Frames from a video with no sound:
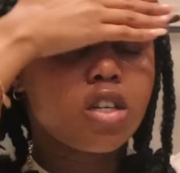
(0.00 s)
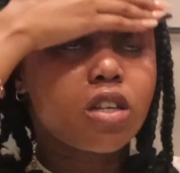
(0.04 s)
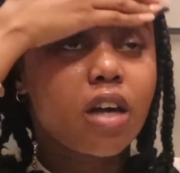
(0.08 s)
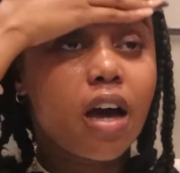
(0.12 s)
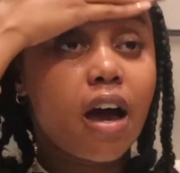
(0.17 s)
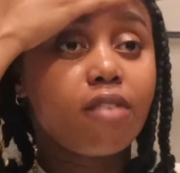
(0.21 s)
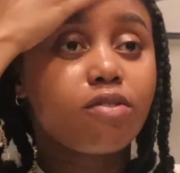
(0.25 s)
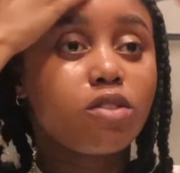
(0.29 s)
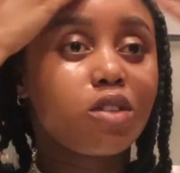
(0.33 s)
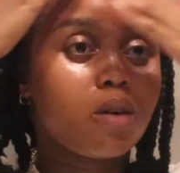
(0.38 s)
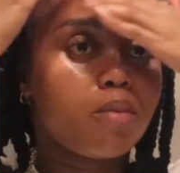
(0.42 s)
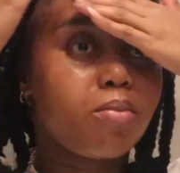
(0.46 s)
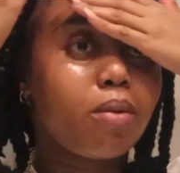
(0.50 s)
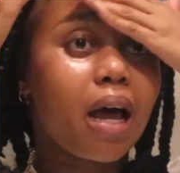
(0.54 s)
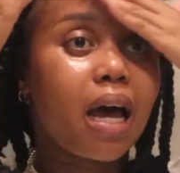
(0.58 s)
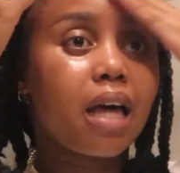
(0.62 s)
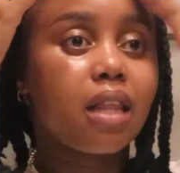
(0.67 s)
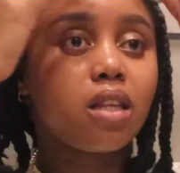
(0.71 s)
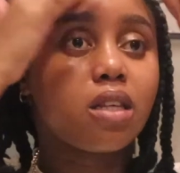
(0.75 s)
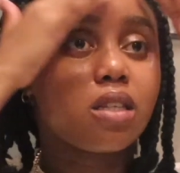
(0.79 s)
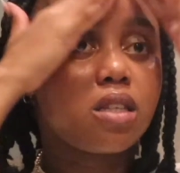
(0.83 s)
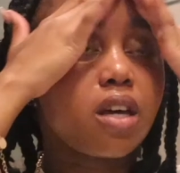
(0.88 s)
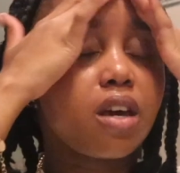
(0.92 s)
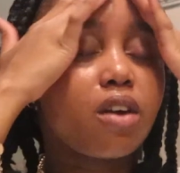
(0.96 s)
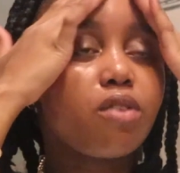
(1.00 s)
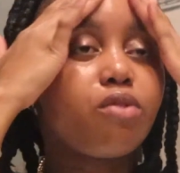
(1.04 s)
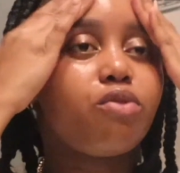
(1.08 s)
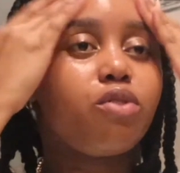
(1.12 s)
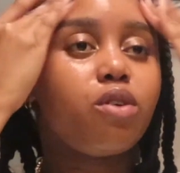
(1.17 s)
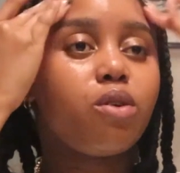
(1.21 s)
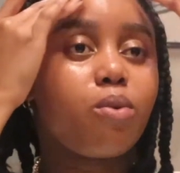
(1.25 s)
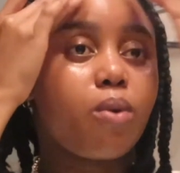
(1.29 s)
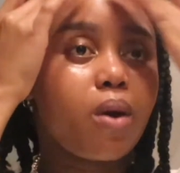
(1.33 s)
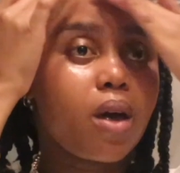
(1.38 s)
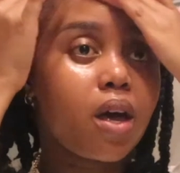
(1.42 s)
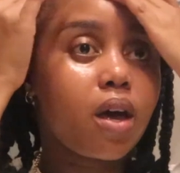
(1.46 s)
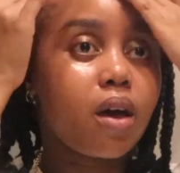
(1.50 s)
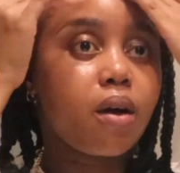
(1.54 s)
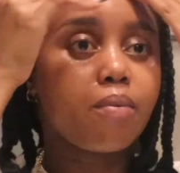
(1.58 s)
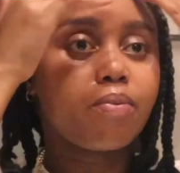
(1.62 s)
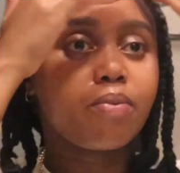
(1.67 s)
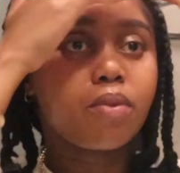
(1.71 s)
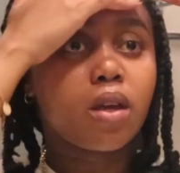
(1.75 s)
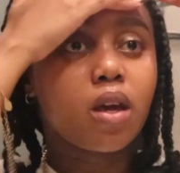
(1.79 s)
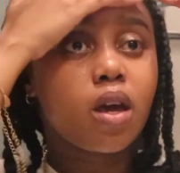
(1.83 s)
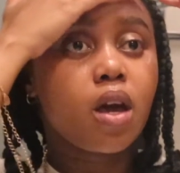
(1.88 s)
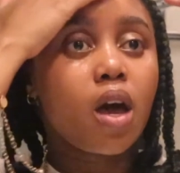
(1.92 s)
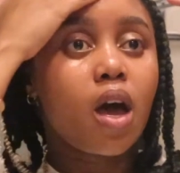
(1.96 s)
I have to apply this everywhere,
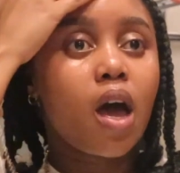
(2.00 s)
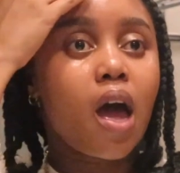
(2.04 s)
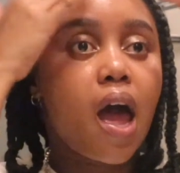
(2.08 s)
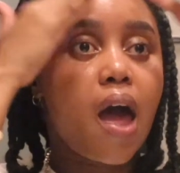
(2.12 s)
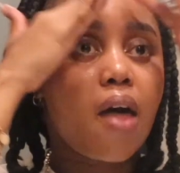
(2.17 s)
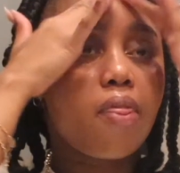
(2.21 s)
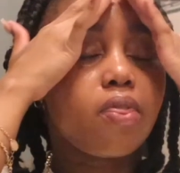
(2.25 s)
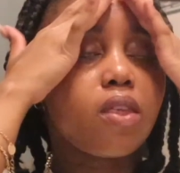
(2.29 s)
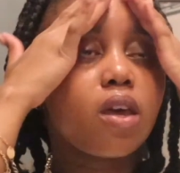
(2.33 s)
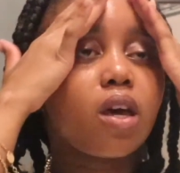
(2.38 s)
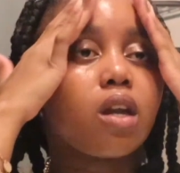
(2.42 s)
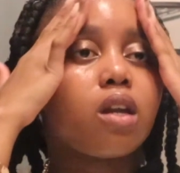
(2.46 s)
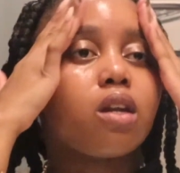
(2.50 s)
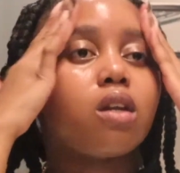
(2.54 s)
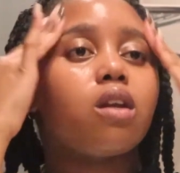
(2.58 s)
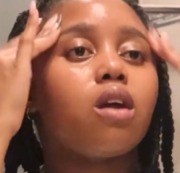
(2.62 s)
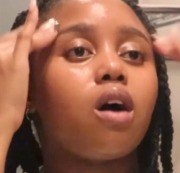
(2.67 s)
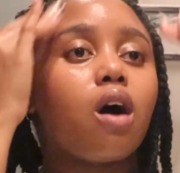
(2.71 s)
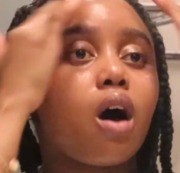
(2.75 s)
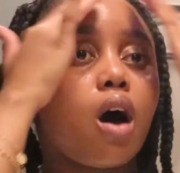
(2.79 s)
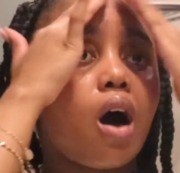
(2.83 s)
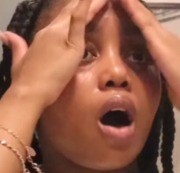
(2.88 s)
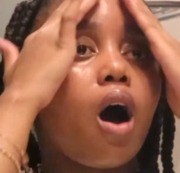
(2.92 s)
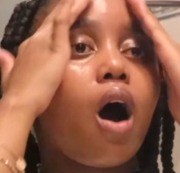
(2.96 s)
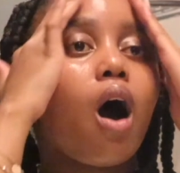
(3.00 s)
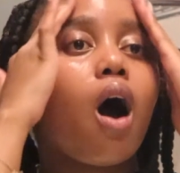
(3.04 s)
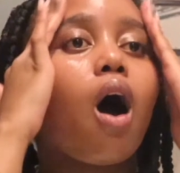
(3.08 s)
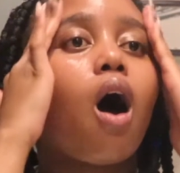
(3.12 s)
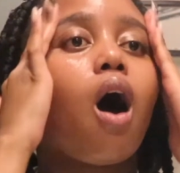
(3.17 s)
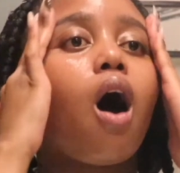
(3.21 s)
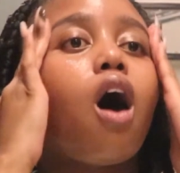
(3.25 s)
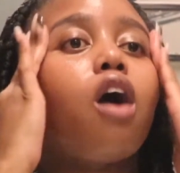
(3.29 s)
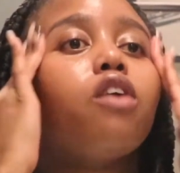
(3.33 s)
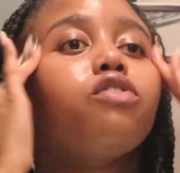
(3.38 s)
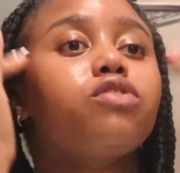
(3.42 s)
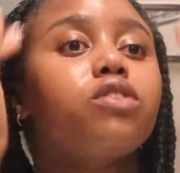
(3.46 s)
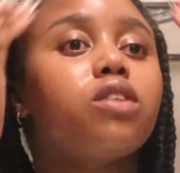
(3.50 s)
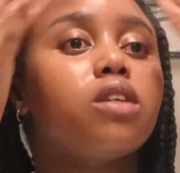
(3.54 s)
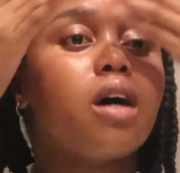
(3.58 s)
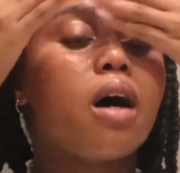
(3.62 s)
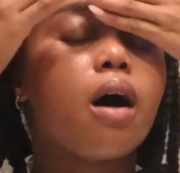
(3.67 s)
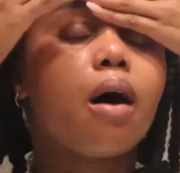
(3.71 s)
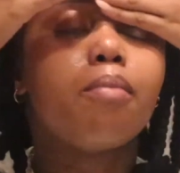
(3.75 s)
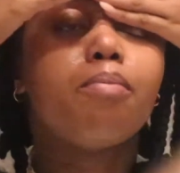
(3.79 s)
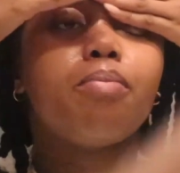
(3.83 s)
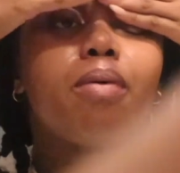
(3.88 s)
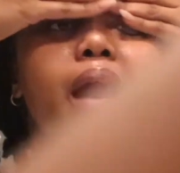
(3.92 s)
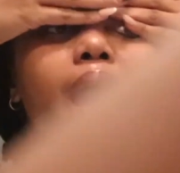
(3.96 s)
and then after
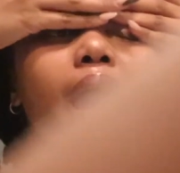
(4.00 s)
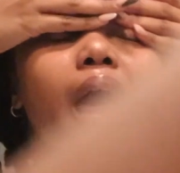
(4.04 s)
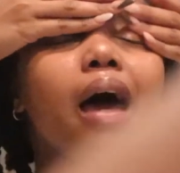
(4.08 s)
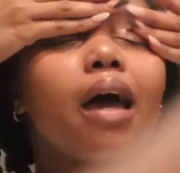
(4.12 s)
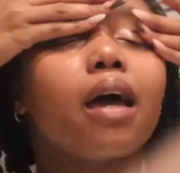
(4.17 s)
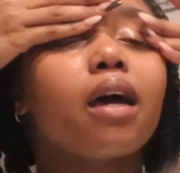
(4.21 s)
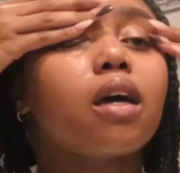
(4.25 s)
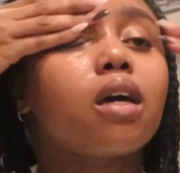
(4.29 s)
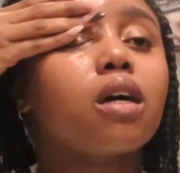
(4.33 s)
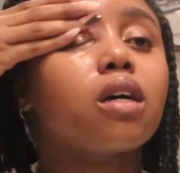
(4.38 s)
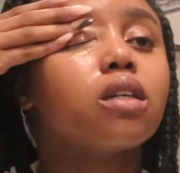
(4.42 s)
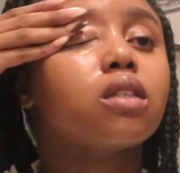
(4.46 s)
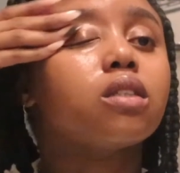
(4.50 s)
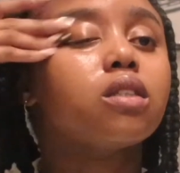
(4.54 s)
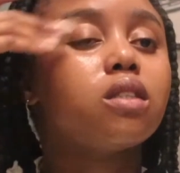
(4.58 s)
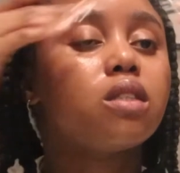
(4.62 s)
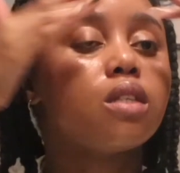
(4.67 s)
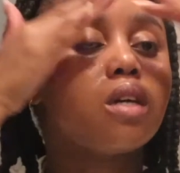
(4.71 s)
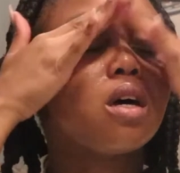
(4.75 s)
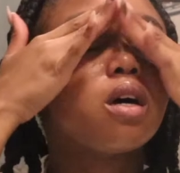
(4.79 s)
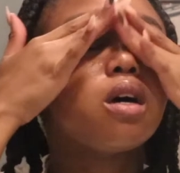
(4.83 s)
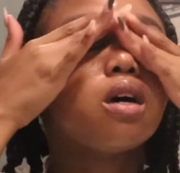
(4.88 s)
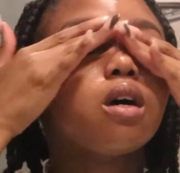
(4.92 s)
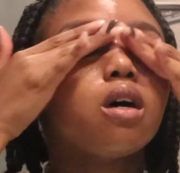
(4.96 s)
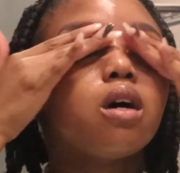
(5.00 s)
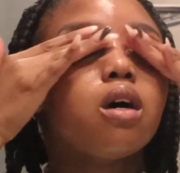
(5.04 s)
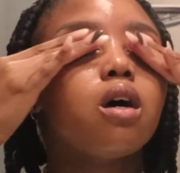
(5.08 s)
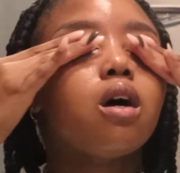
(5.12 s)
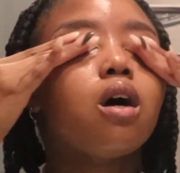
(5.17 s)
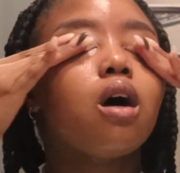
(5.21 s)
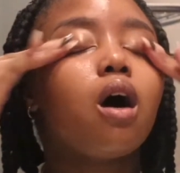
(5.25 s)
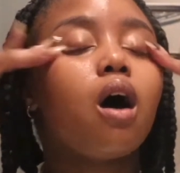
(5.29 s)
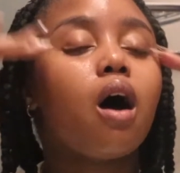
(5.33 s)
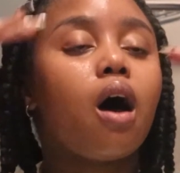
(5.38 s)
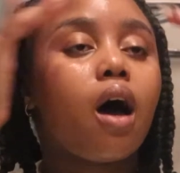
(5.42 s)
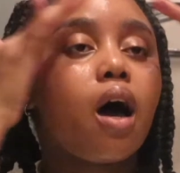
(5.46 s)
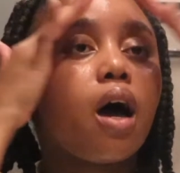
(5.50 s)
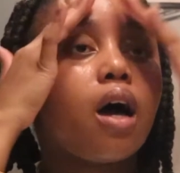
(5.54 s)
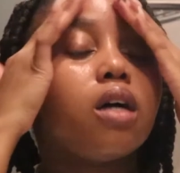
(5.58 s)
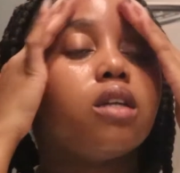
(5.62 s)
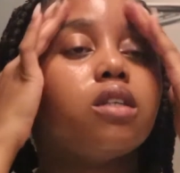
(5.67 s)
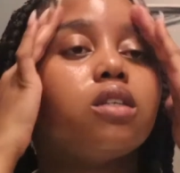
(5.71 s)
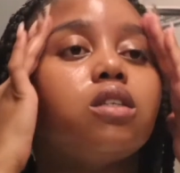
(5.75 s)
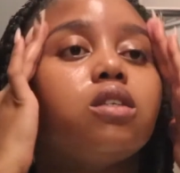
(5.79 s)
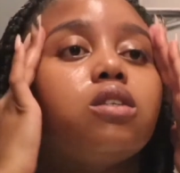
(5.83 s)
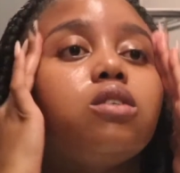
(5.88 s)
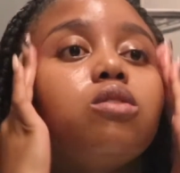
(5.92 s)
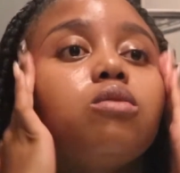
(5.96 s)
applying it, I
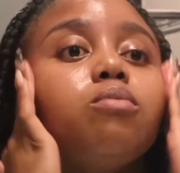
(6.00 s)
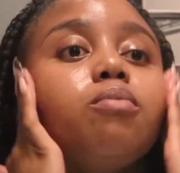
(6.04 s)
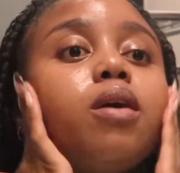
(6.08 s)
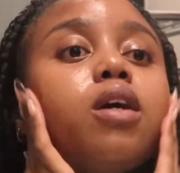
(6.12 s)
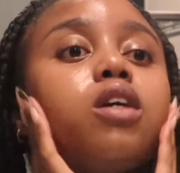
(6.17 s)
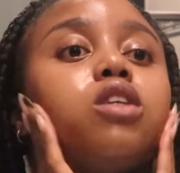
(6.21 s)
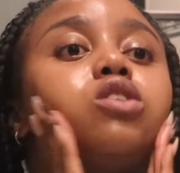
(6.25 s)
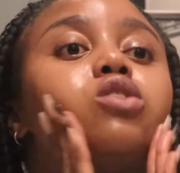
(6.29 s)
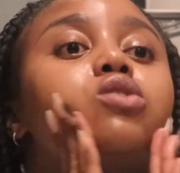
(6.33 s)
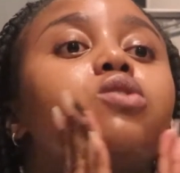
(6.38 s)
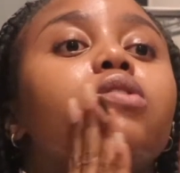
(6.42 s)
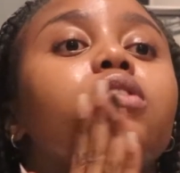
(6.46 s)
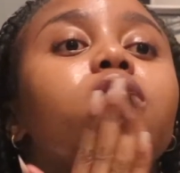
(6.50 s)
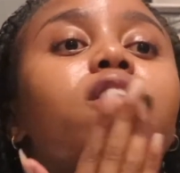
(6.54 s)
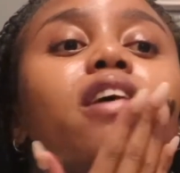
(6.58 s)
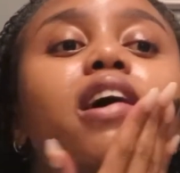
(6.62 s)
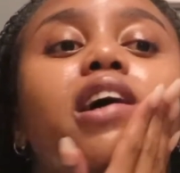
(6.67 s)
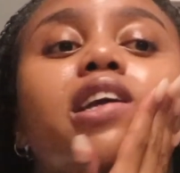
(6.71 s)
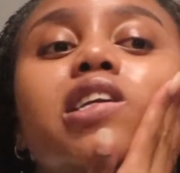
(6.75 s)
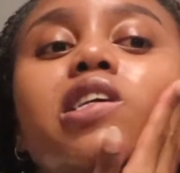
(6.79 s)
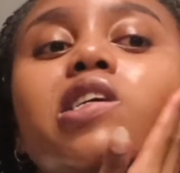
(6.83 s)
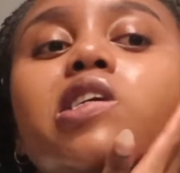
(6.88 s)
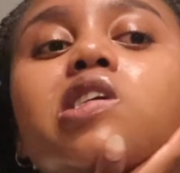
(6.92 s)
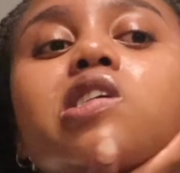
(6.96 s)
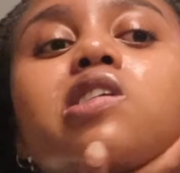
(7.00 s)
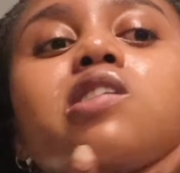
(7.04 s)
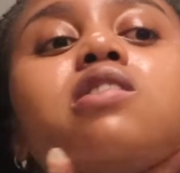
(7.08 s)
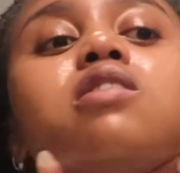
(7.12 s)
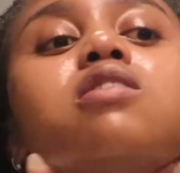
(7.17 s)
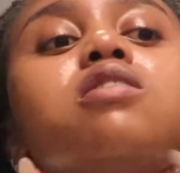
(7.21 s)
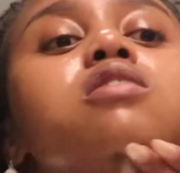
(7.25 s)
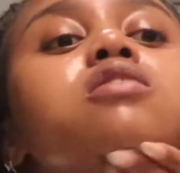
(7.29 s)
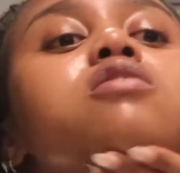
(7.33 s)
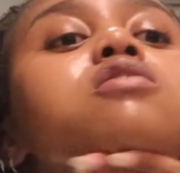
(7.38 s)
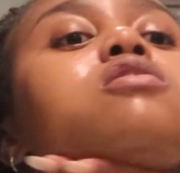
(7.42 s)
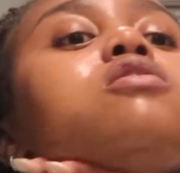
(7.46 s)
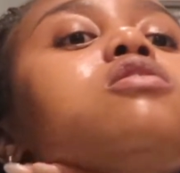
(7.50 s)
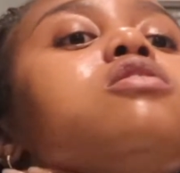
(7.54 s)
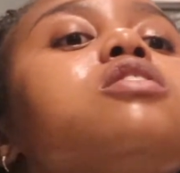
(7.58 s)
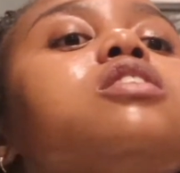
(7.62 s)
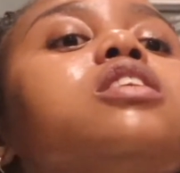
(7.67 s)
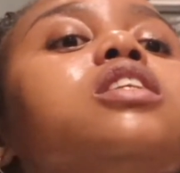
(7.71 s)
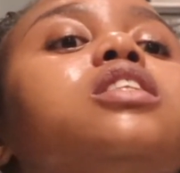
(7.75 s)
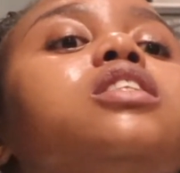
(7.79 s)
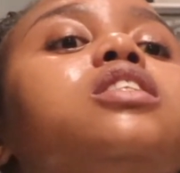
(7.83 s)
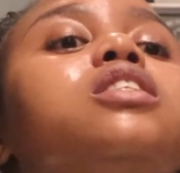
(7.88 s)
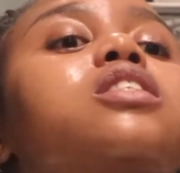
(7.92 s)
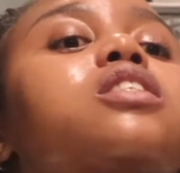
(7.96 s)
just need to make sure that
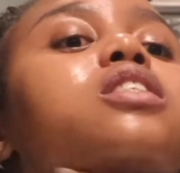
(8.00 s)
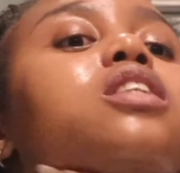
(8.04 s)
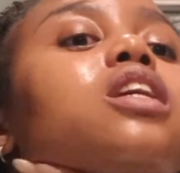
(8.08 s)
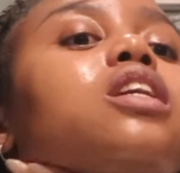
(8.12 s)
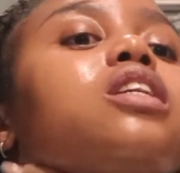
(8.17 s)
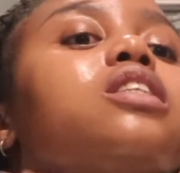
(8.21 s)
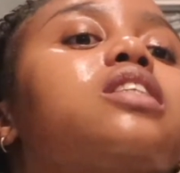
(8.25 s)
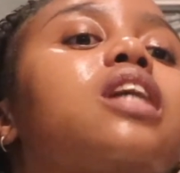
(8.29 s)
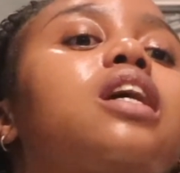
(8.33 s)
it sinks.